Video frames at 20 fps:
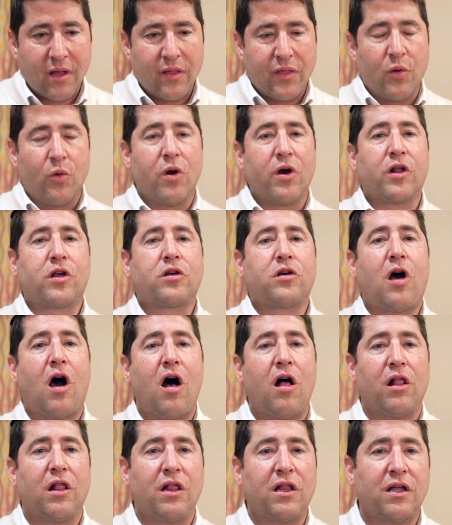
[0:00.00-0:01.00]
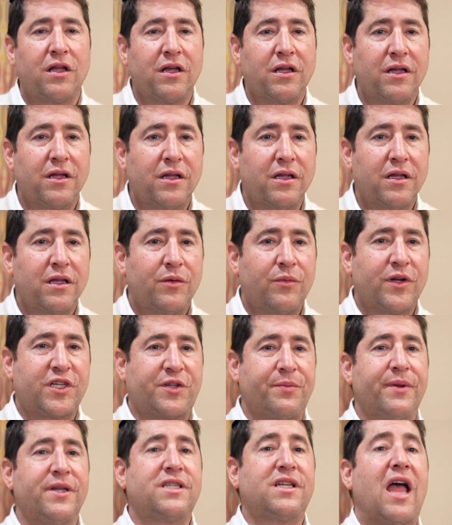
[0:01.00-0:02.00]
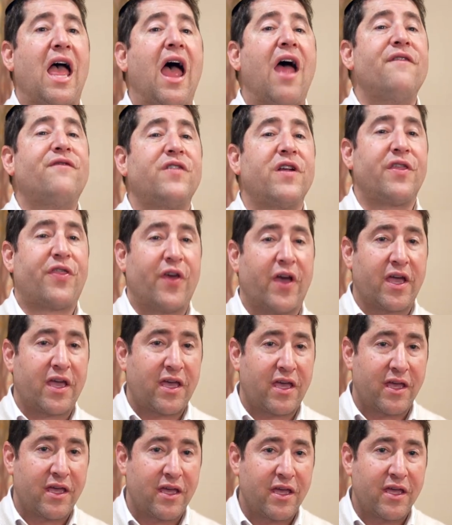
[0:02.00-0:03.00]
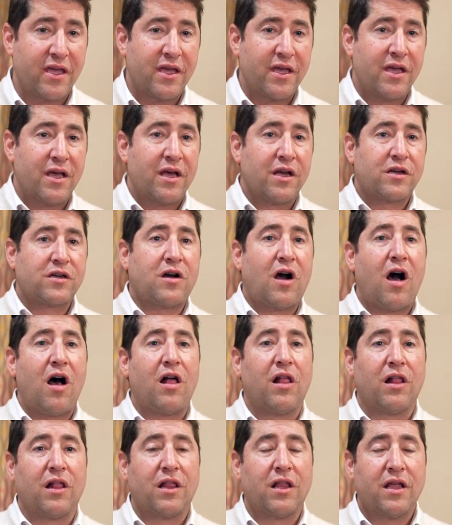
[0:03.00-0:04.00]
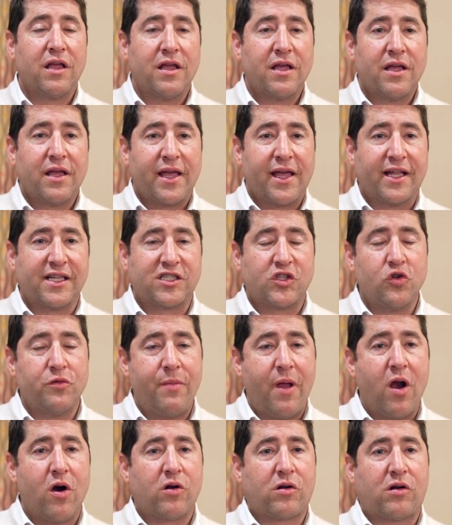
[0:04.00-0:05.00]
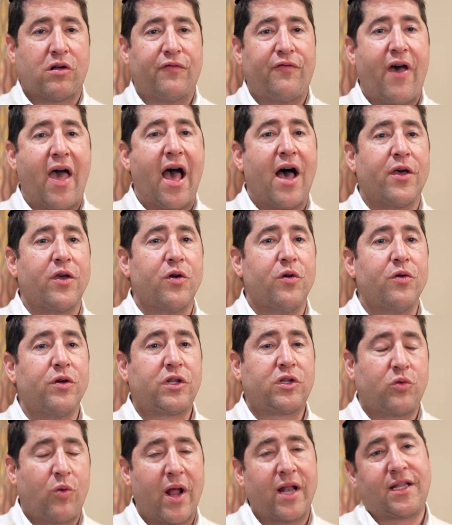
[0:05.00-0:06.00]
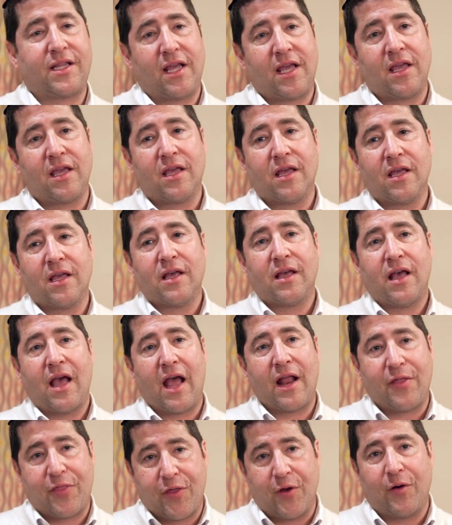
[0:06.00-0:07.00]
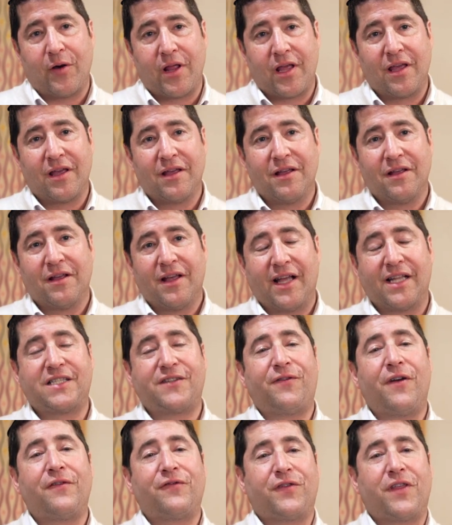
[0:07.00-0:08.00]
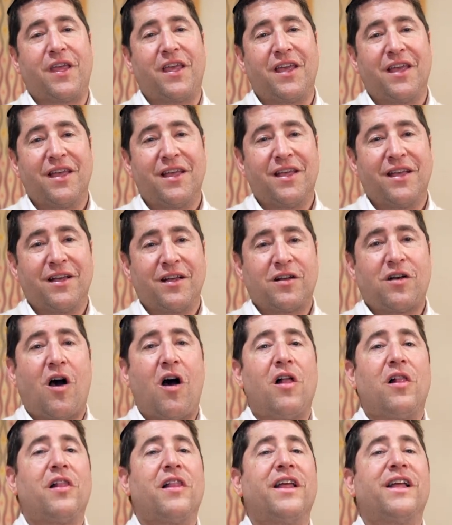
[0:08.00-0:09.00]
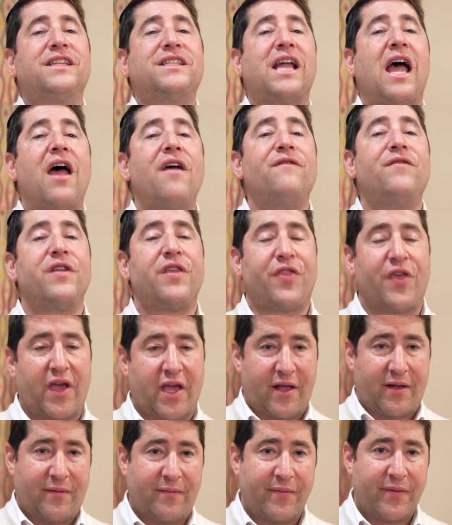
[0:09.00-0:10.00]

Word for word: the word kol, which means everything, kol is numerical value 20, and 30, it's 50. Kol, it's everything.